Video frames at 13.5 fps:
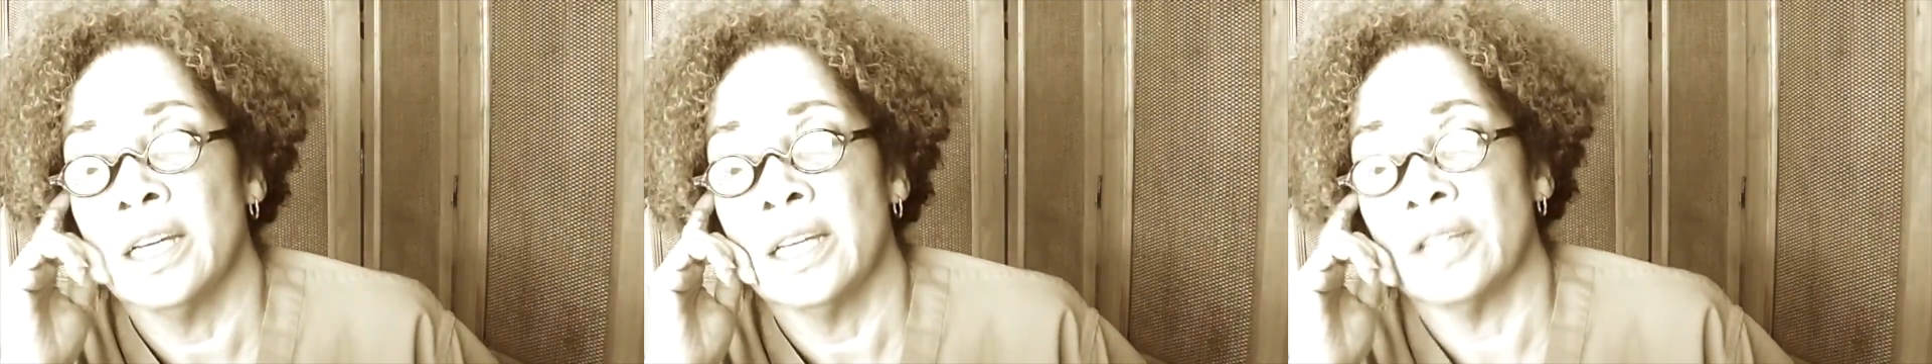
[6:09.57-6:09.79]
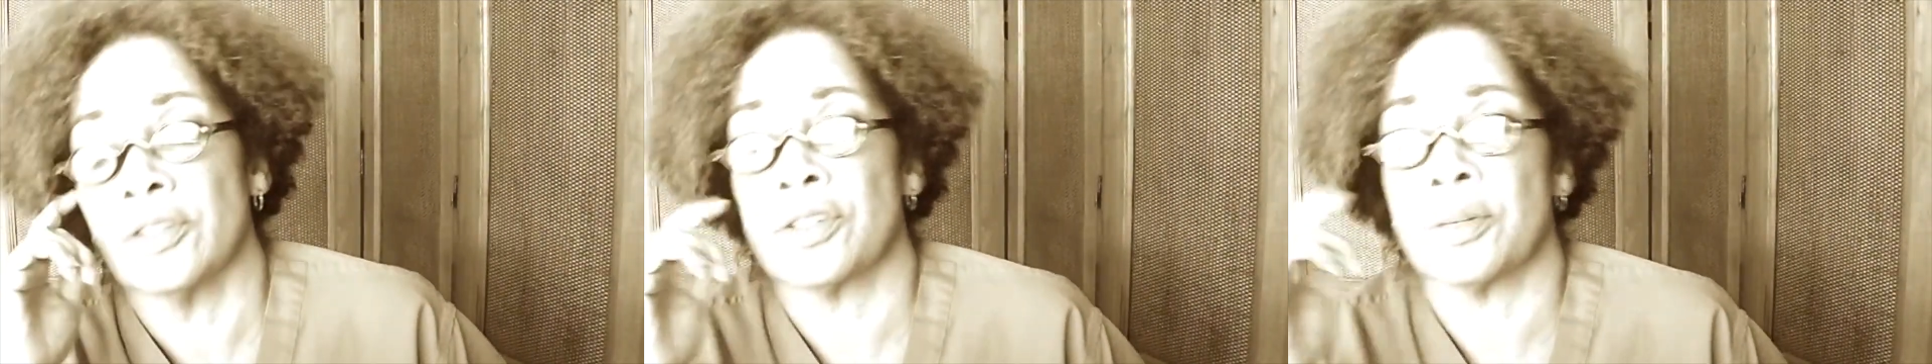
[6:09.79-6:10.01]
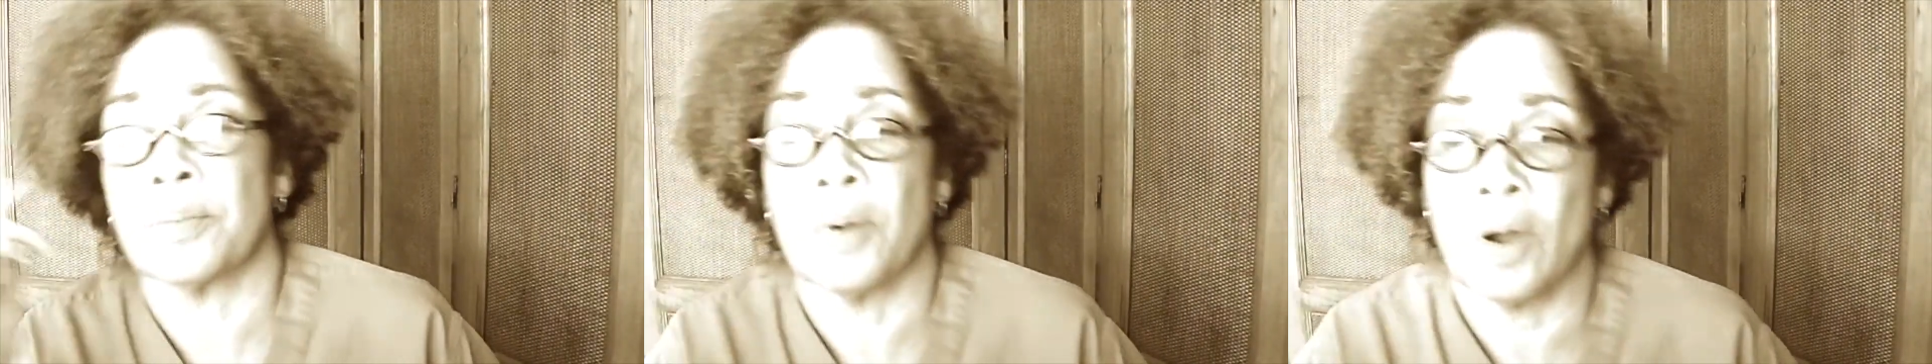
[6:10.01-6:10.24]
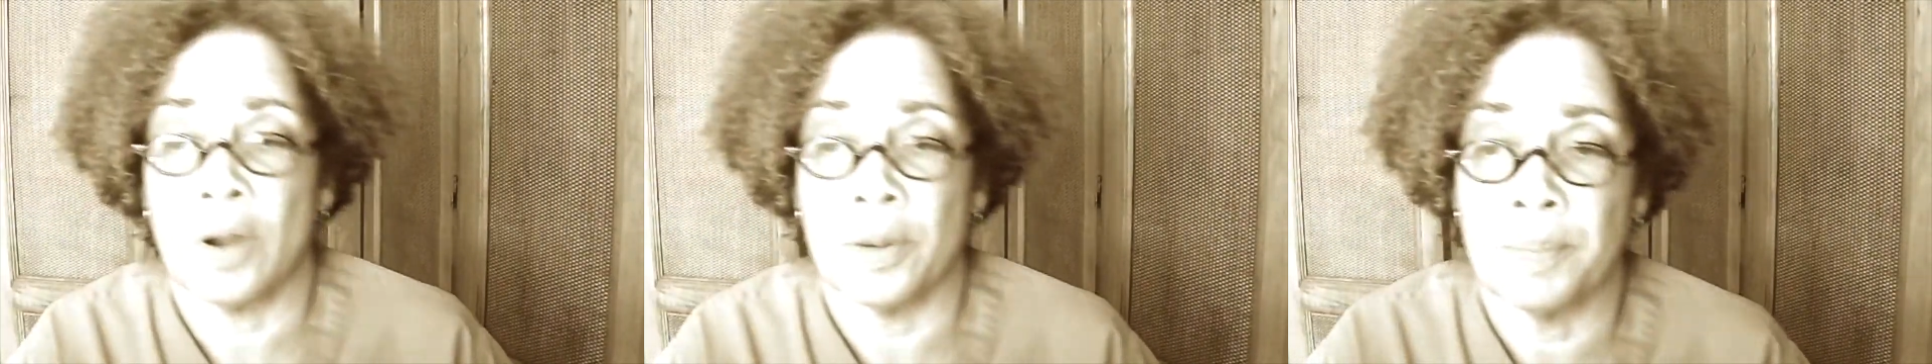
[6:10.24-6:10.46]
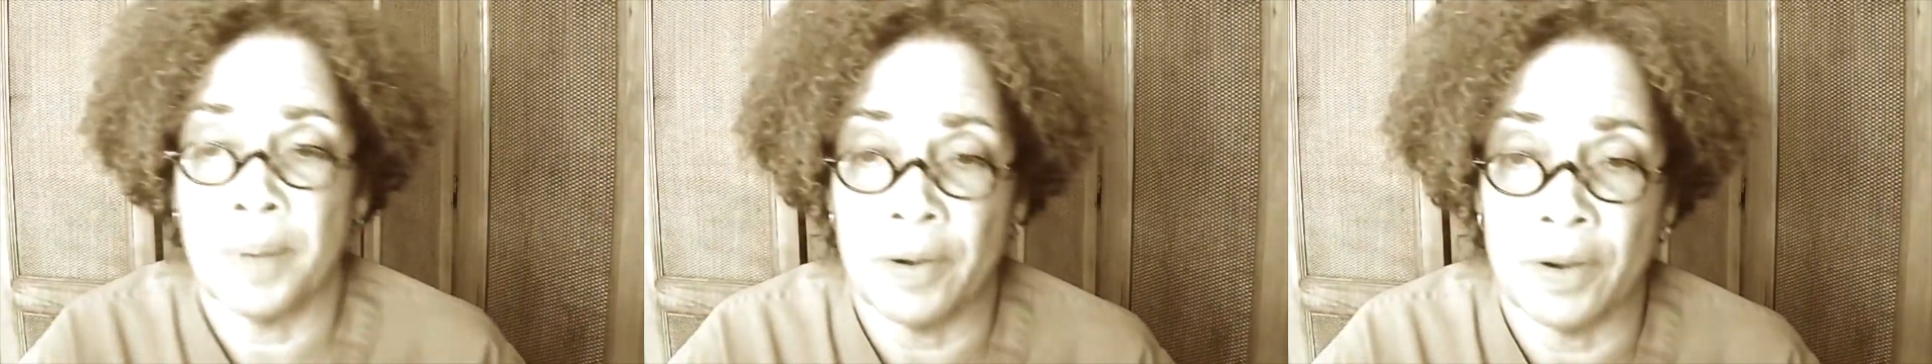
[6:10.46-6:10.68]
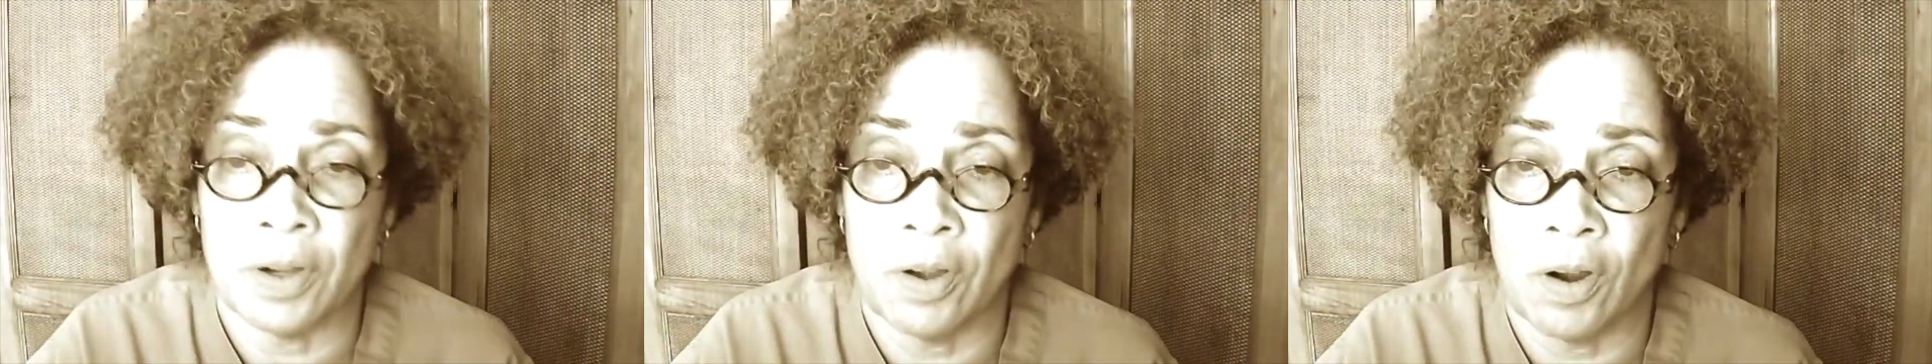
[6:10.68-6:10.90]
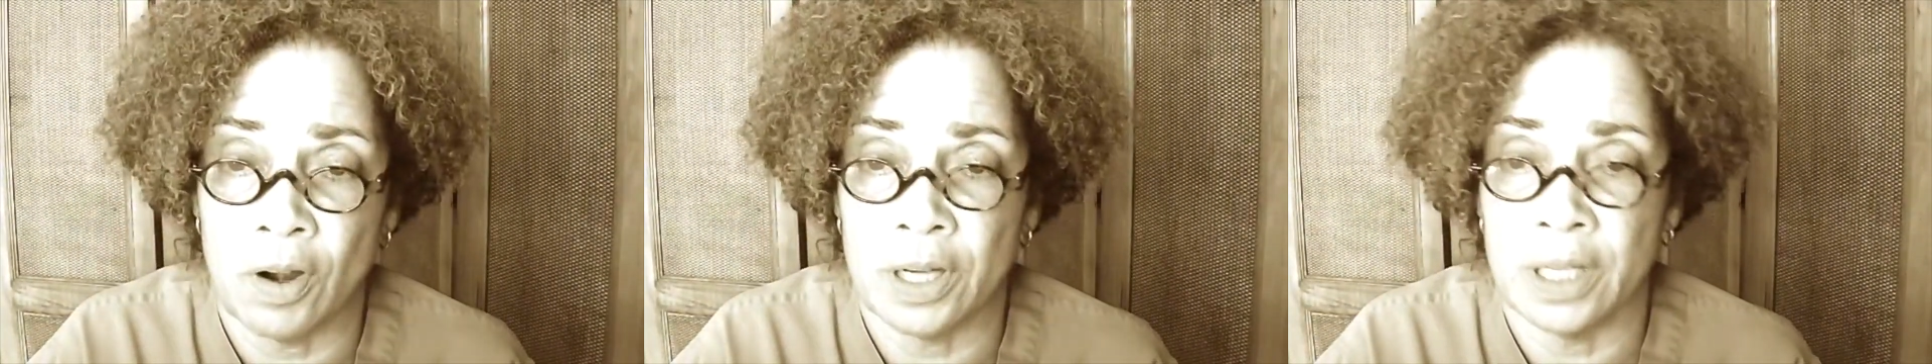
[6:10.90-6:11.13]
there's the
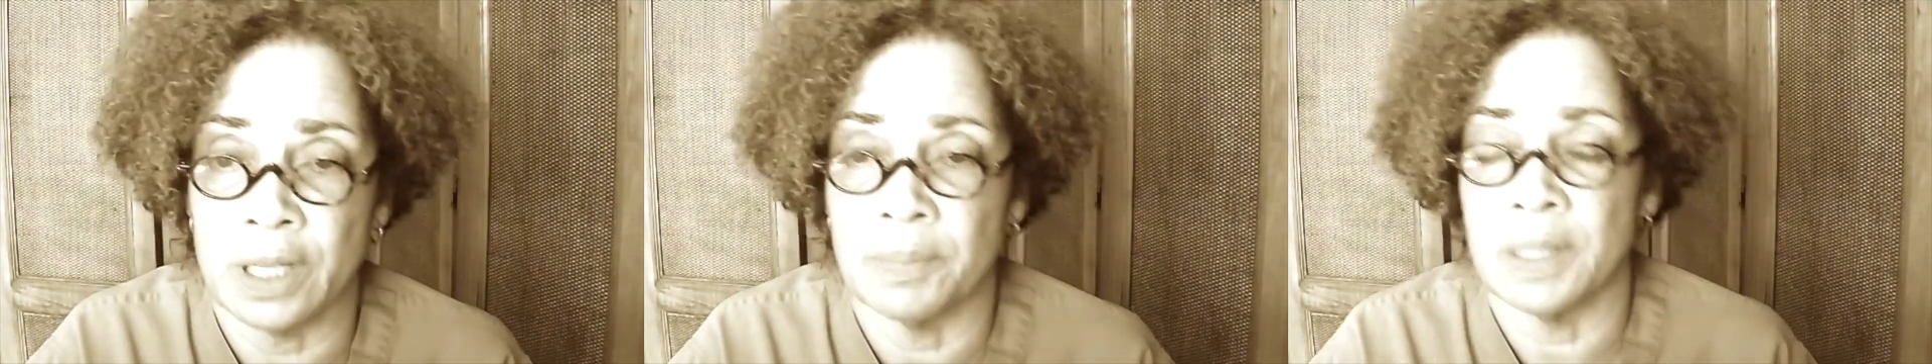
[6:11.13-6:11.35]
pericardium,